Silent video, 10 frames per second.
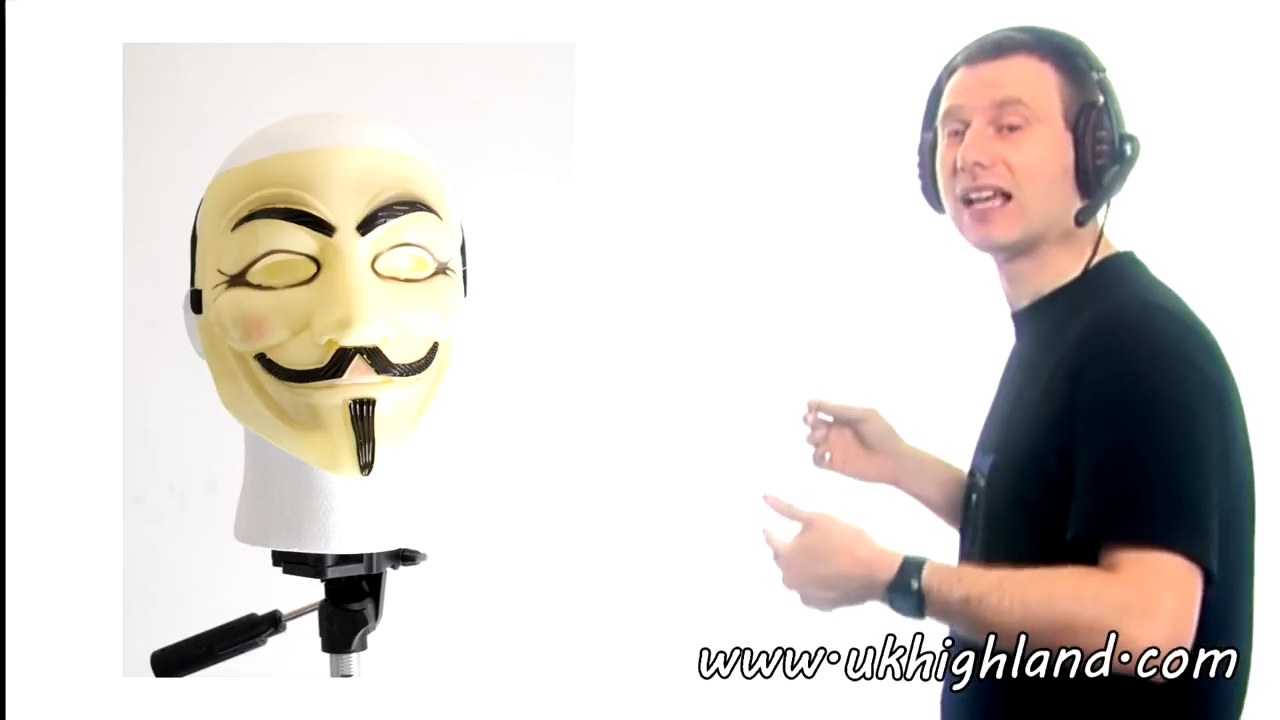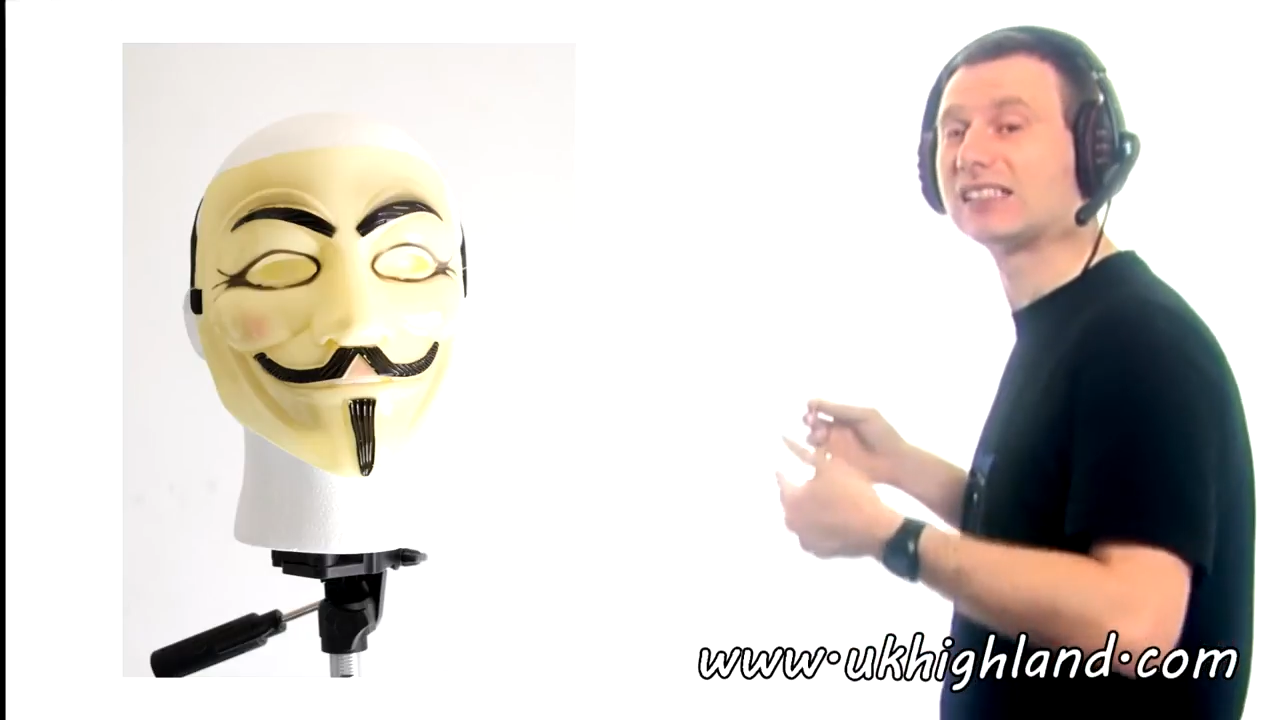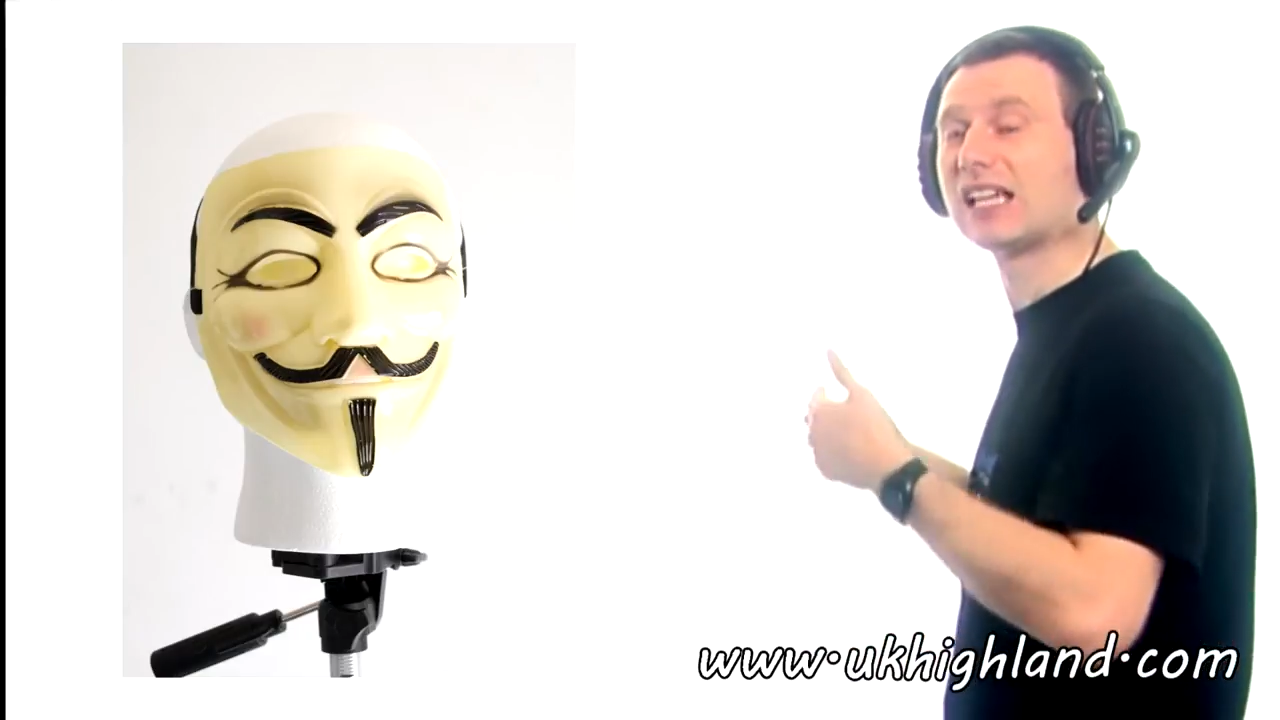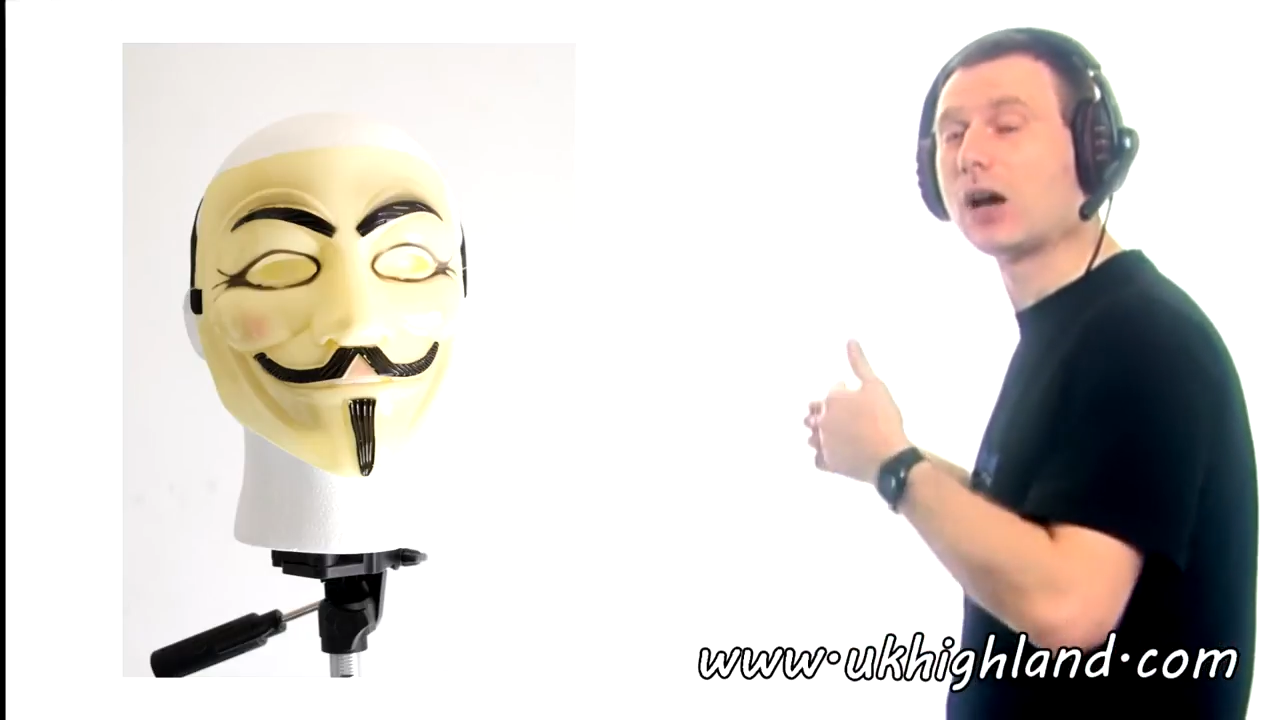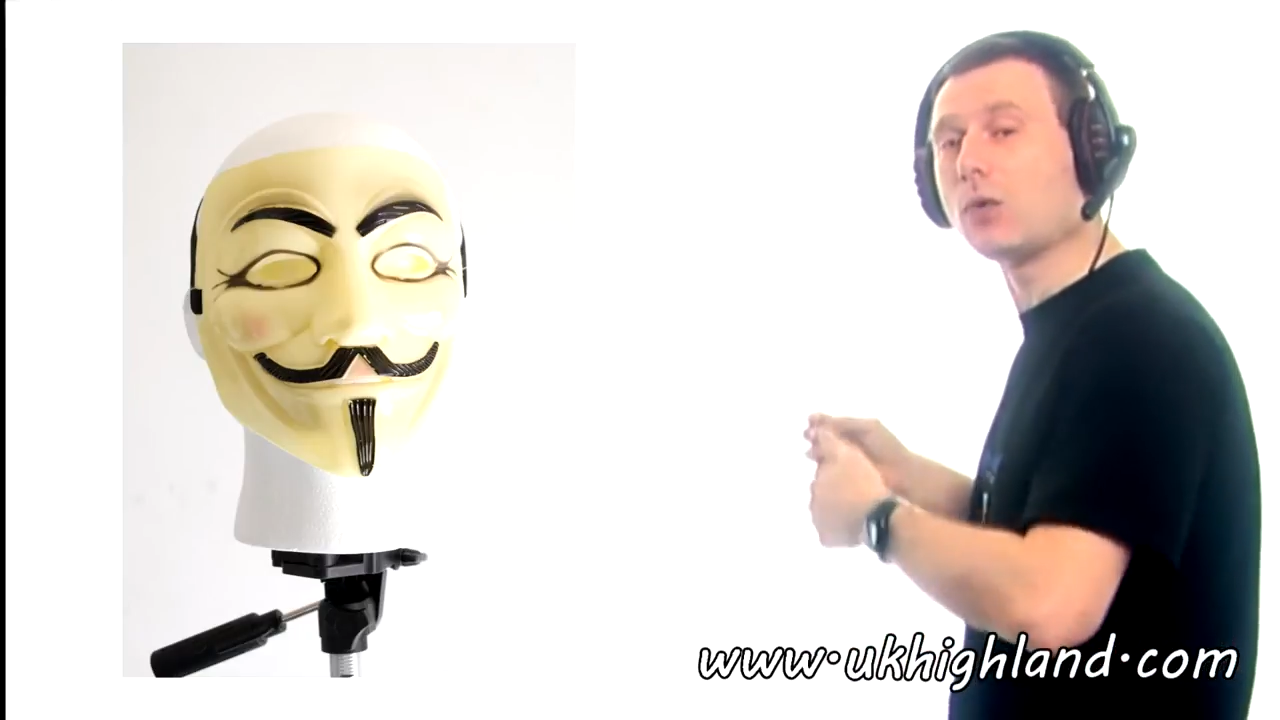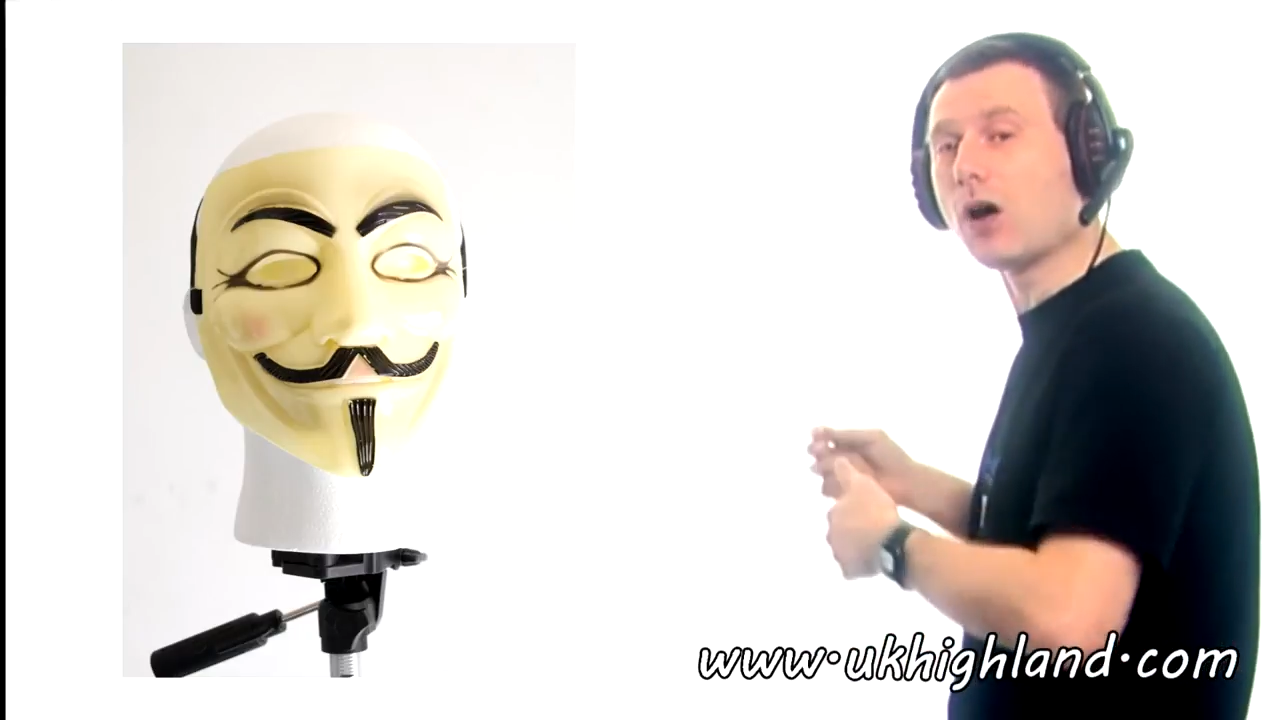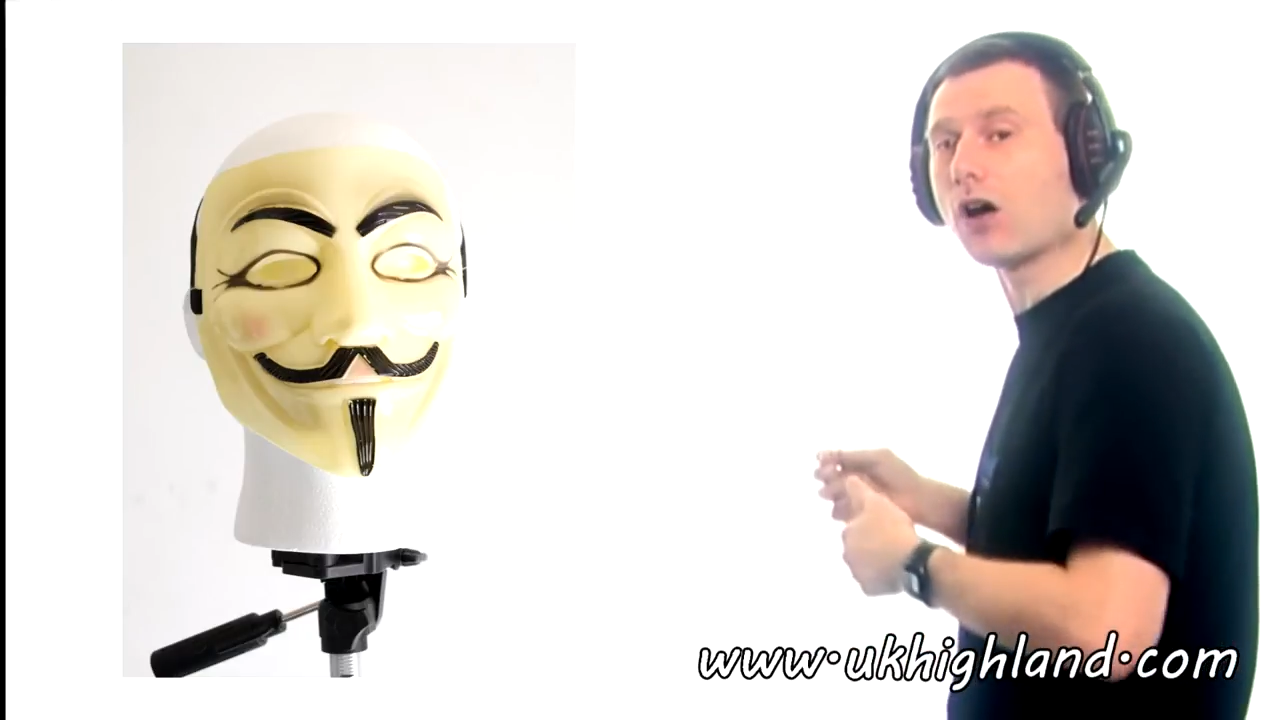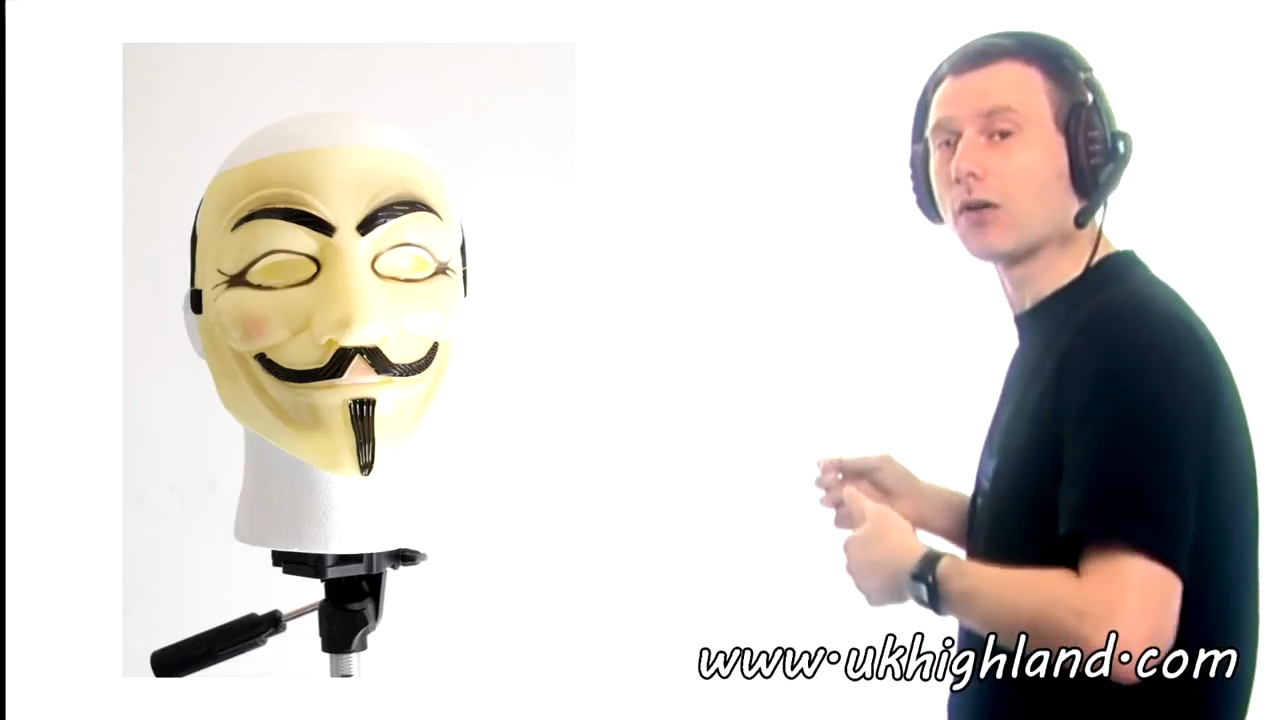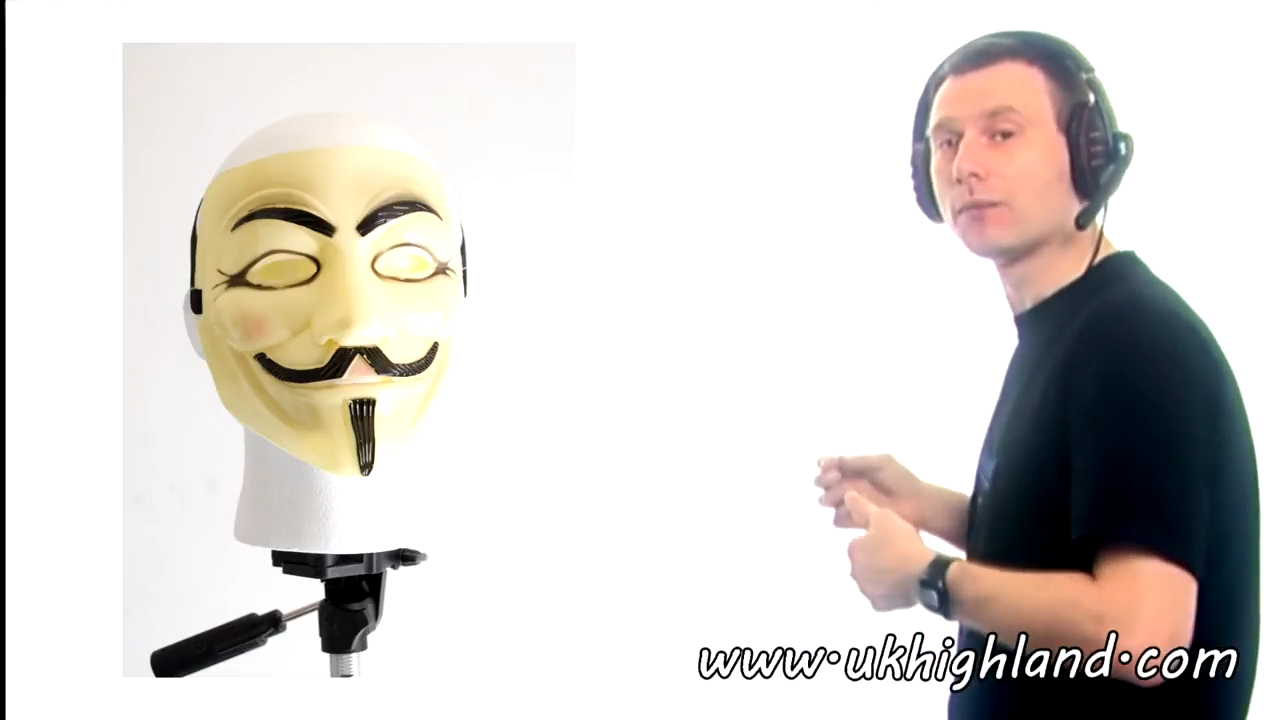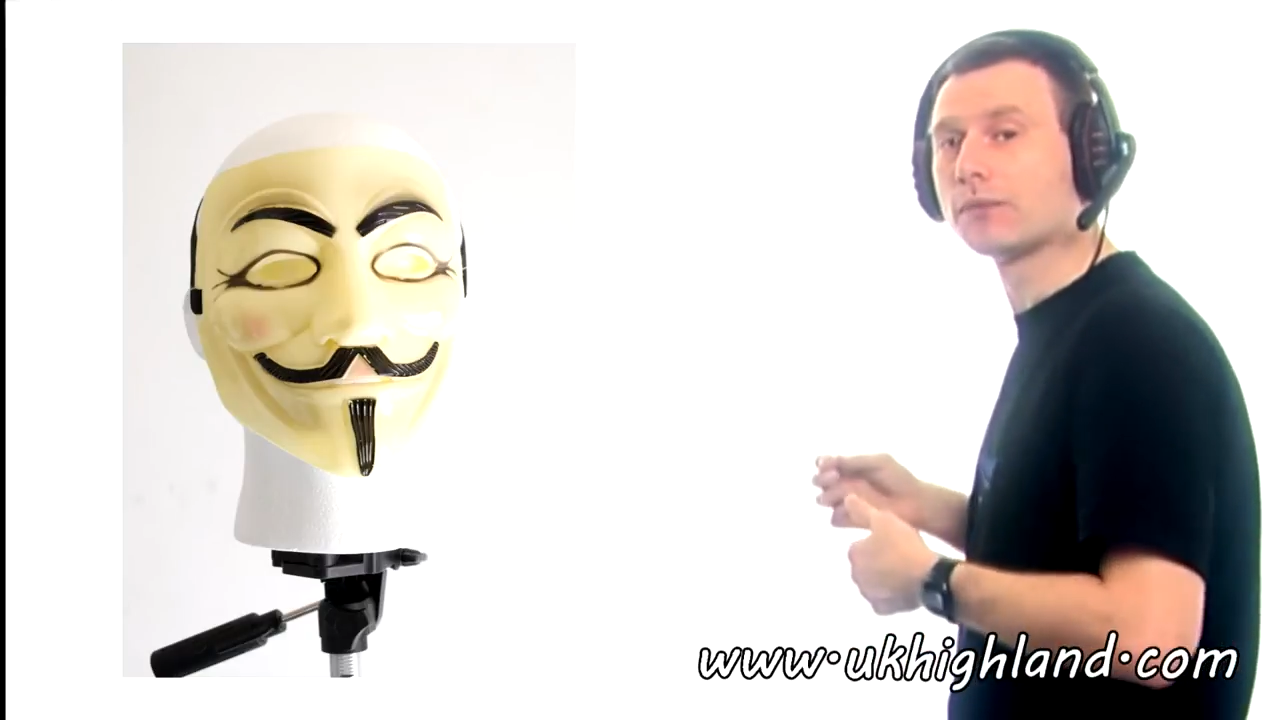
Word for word: S L R.